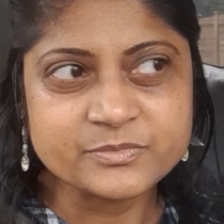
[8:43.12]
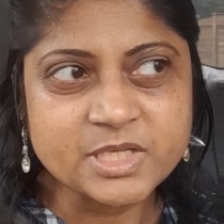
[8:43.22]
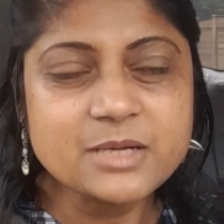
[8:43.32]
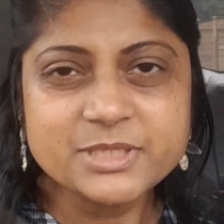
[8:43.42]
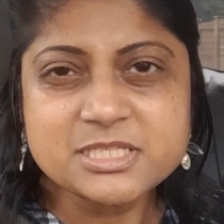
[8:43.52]

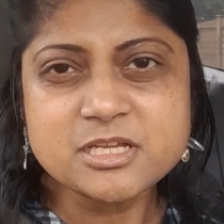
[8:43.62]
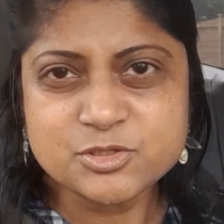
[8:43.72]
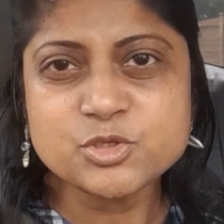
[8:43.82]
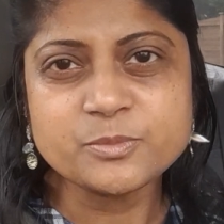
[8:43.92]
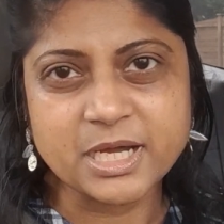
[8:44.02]
I mean, it's not
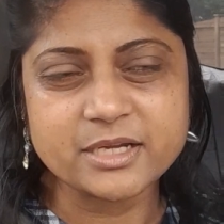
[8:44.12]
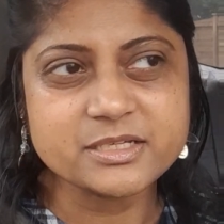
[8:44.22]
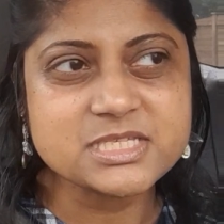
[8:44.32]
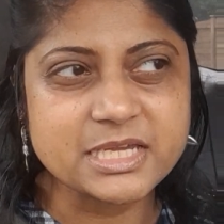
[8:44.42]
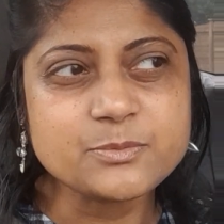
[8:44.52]
too bad.
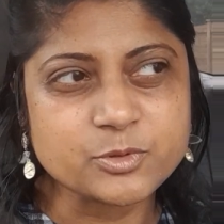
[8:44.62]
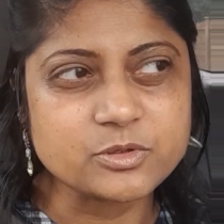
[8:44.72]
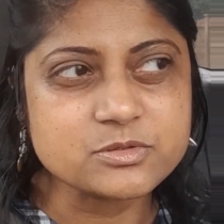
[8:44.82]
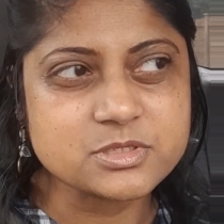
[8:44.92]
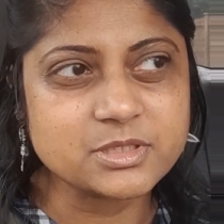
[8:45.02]
It's
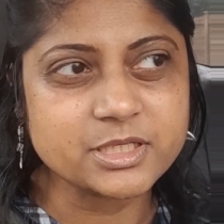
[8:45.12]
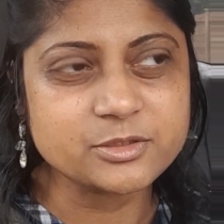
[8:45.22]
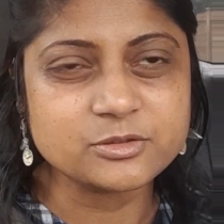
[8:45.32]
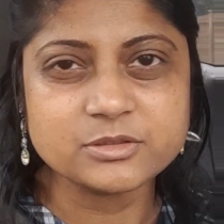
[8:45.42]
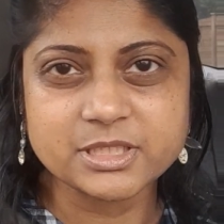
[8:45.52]
April to, like,
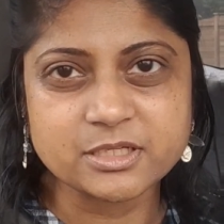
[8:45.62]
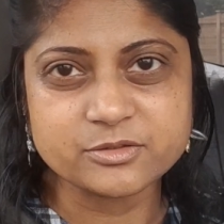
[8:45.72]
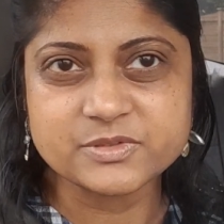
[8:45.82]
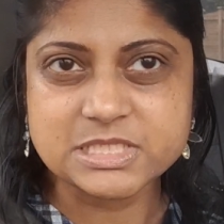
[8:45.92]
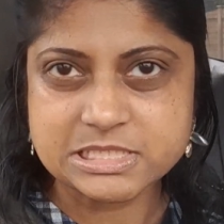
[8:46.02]
you know, the end
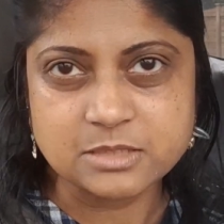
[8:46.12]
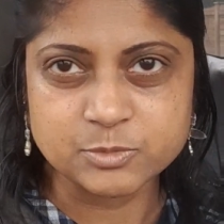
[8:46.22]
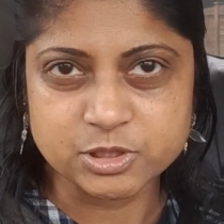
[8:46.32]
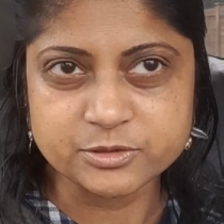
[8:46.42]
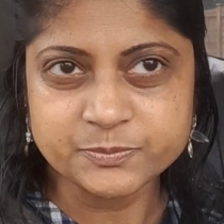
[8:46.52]
of the
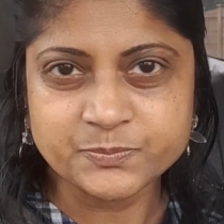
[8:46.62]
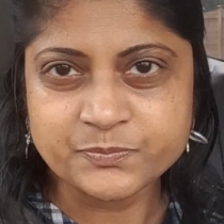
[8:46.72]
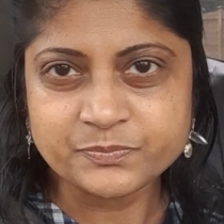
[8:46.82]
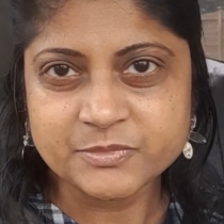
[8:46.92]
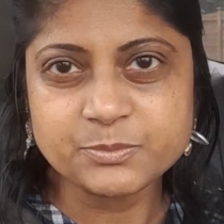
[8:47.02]
summer,
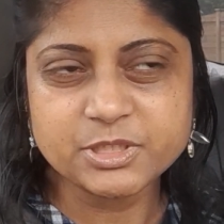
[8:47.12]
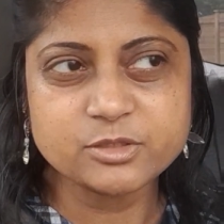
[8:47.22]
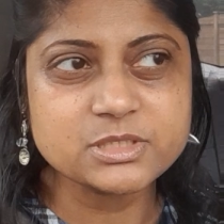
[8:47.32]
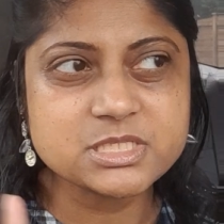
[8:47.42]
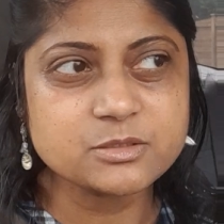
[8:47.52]
but you
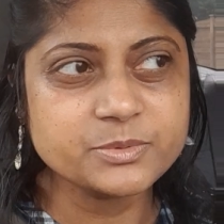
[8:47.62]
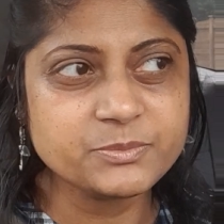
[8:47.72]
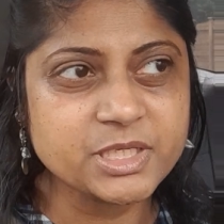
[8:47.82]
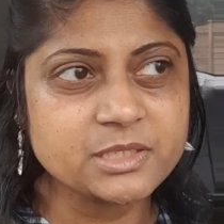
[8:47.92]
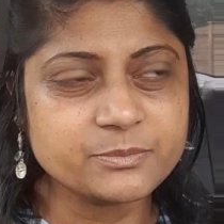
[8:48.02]
can still be
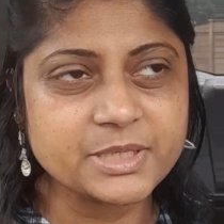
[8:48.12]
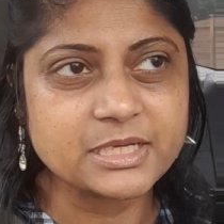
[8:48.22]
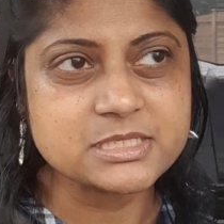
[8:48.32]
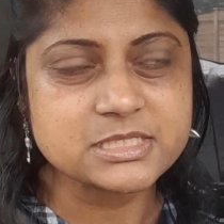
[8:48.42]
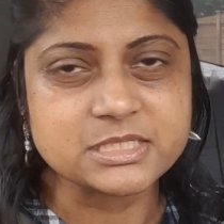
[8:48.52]
making
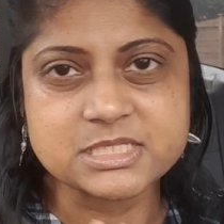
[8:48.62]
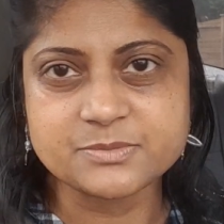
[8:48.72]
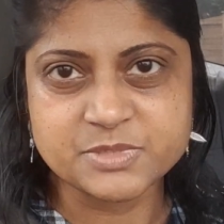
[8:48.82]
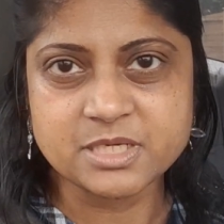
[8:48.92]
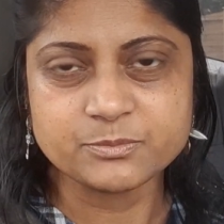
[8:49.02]
bets in
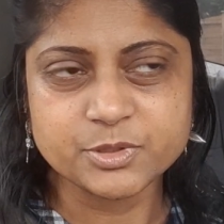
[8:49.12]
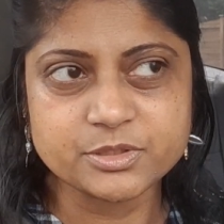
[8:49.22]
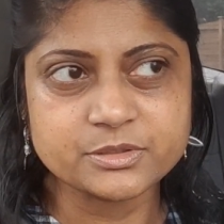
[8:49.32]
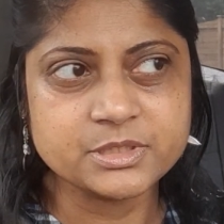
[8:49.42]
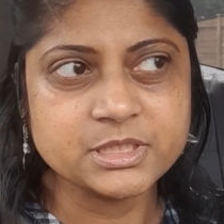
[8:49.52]

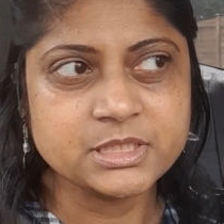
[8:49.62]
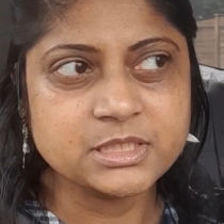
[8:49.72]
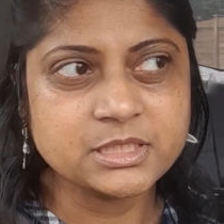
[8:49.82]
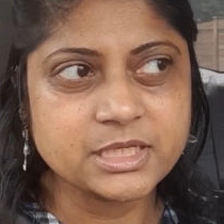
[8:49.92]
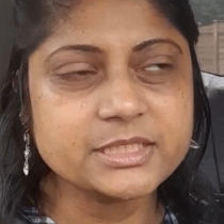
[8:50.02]
September.
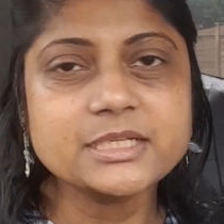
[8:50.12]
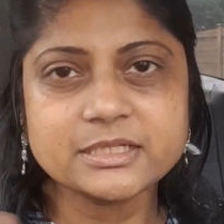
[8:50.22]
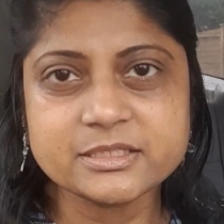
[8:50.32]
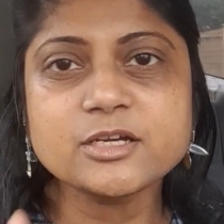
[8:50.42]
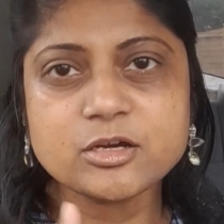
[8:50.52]
And then
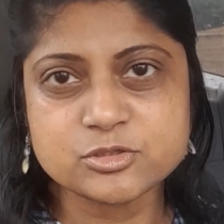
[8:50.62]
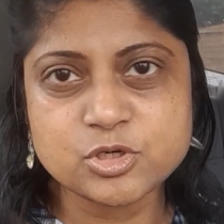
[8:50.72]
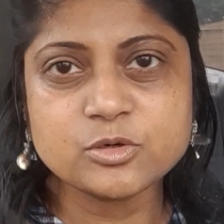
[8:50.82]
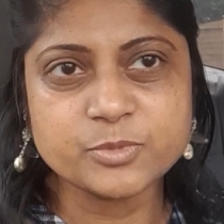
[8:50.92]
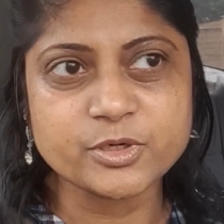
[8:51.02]
I think
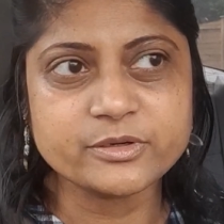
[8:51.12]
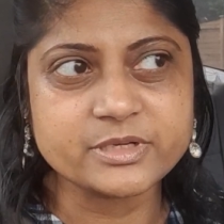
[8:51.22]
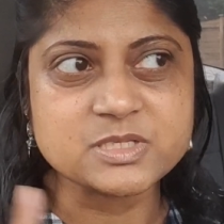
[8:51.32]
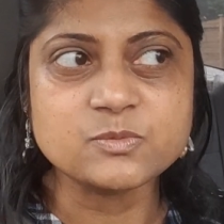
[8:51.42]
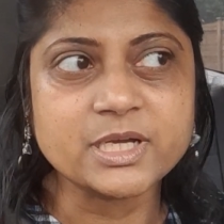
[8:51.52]
October
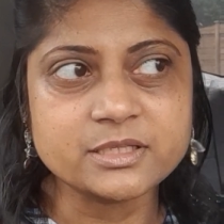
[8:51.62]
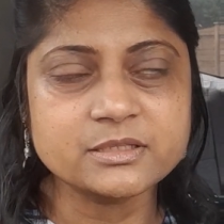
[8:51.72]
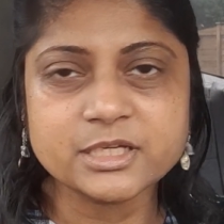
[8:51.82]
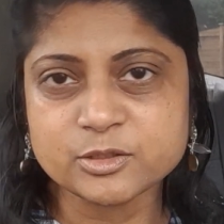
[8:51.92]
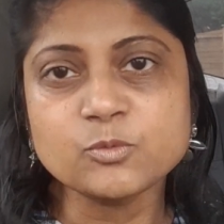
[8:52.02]
is when
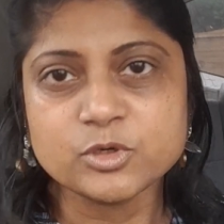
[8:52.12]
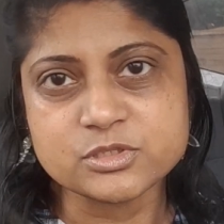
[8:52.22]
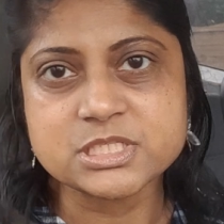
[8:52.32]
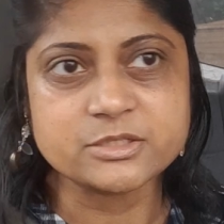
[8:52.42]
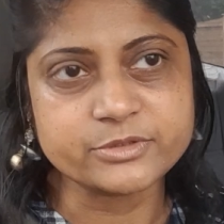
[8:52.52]
like the
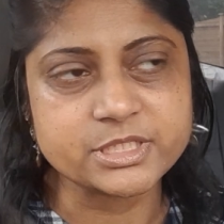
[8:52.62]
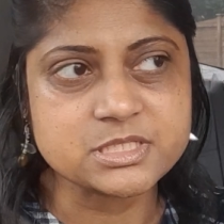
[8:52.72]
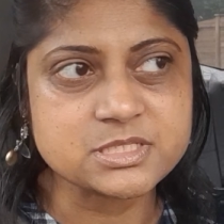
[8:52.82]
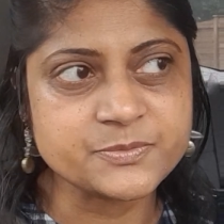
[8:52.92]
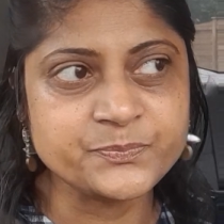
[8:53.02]
World
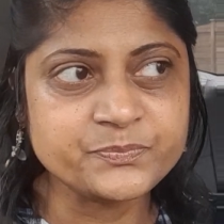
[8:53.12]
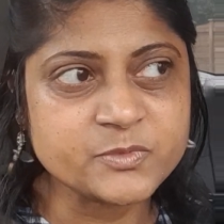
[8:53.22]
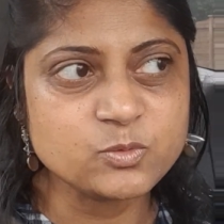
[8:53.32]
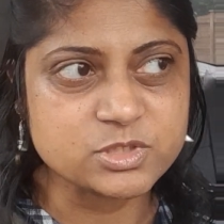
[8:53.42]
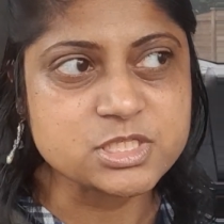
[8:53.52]
Series
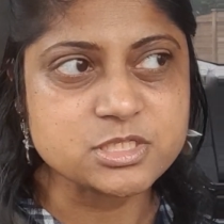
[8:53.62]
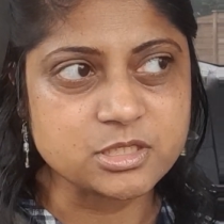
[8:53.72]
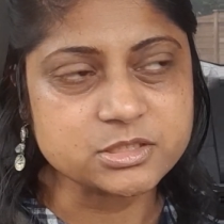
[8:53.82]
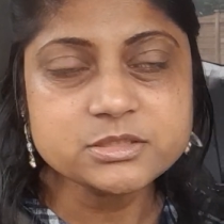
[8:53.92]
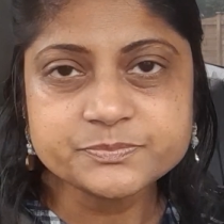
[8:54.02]
will
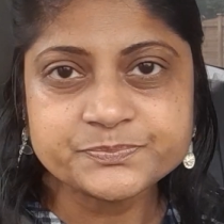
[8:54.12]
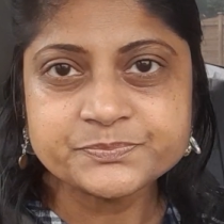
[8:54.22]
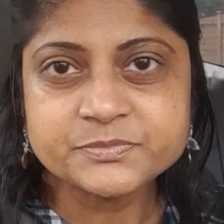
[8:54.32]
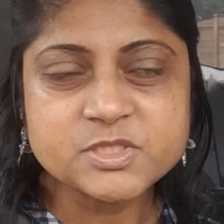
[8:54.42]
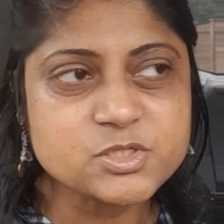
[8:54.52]
start.
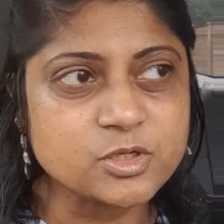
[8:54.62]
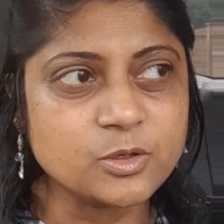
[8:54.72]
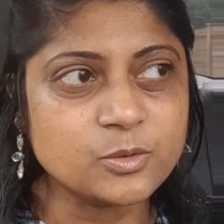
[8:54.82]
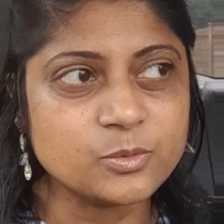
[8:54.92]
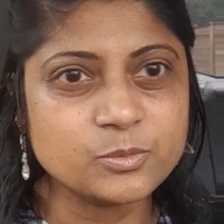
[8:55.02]

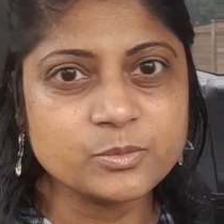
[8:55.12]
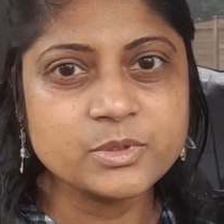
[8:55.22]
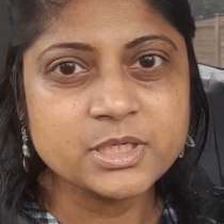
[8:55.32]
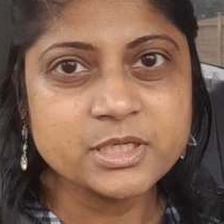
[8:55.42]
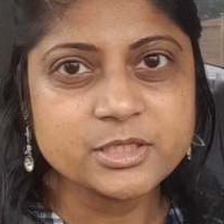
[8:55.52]
So
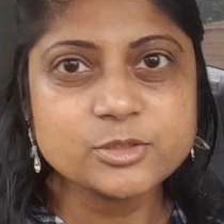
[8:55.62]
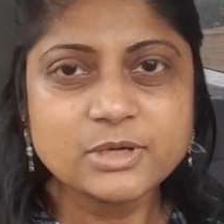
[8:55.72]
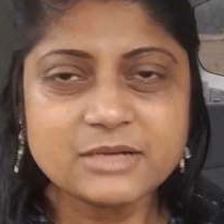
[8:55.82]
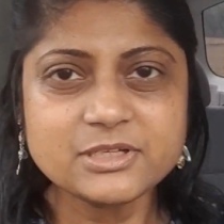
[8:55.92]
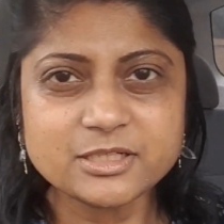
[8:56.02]
you
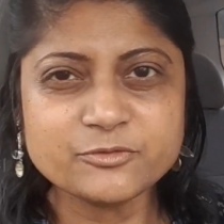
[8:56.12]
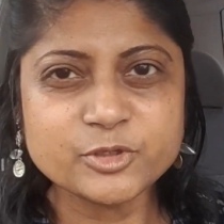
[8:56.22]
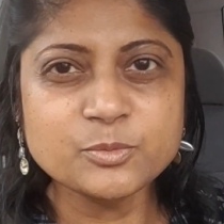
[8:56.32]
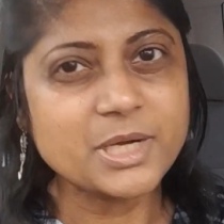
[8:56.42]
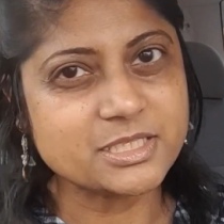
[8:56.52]
have like a
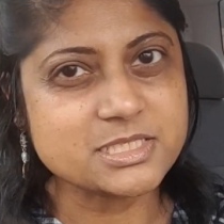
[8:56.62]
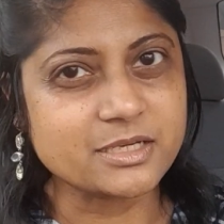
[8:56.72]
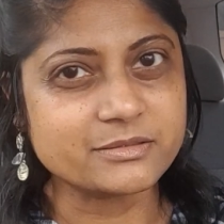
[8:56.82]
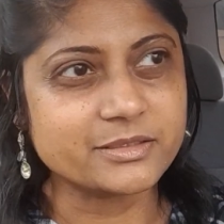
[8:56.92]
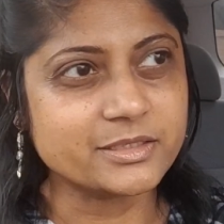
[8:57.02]
few months,
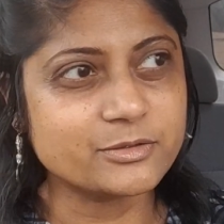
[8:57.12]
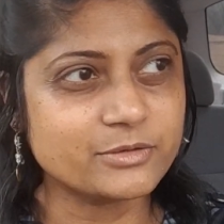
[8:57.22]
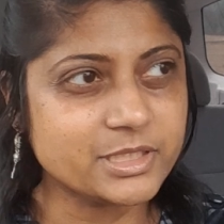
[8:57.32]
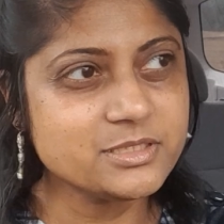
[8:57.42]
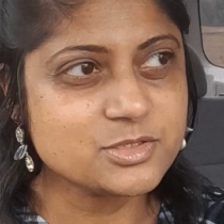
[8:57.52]
I think,
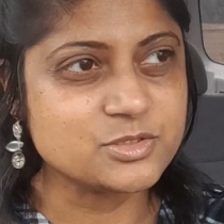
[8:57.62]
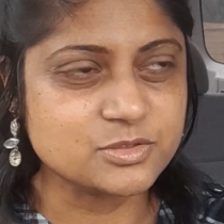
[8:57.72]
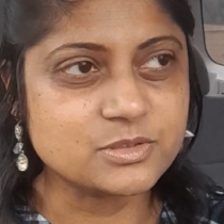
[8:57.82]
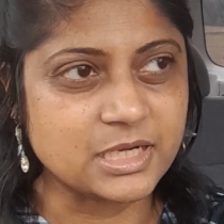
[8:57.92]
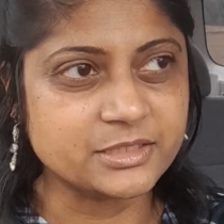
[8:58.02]
right, to
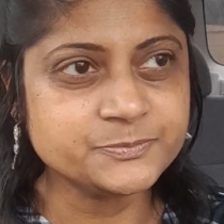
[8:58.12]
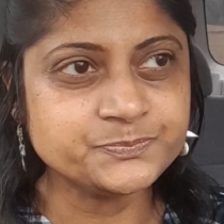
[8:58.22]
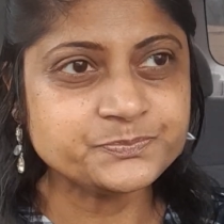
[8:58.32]
do that.